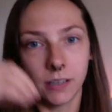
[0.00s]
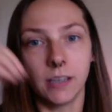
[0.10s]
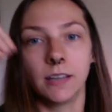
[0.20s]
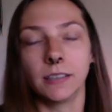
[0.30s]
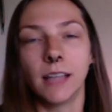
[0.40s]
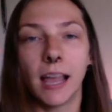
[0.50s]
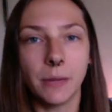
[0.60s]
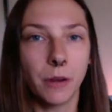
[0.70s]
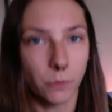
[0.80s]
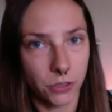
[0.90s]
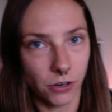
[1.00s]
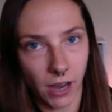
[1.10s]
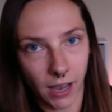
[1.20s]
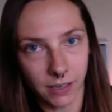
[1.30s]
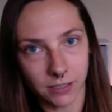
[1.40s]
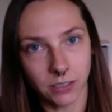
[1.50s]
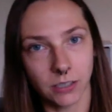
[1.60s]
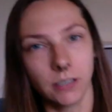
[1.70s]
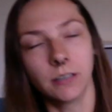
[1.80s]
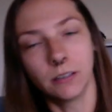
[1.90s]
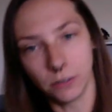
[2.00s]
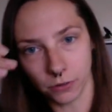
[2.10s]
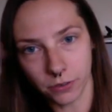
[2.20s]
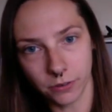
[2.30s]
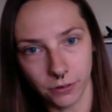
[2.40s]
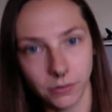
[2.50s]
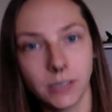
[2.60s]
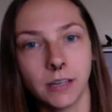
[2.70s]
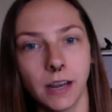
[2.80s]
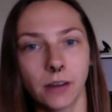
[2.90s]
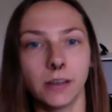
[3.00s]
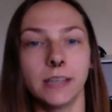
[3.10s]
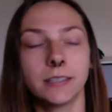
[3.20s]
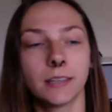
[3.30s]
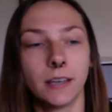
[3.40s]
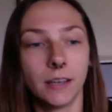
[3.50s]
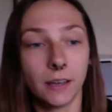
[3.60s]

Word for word: in alignment with your highest good, North Node in Aries.